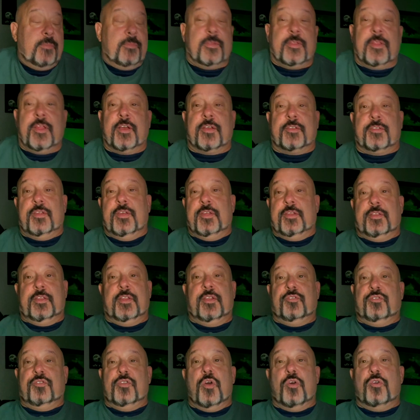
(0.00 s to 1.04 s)
And look,
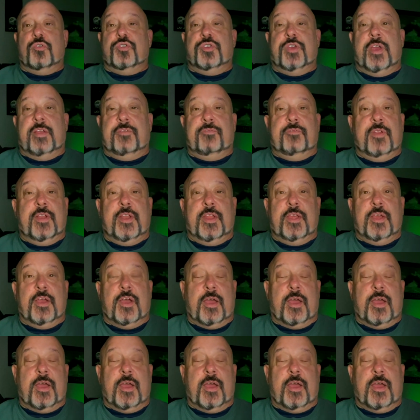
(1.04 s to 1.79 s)
there's no Jet video.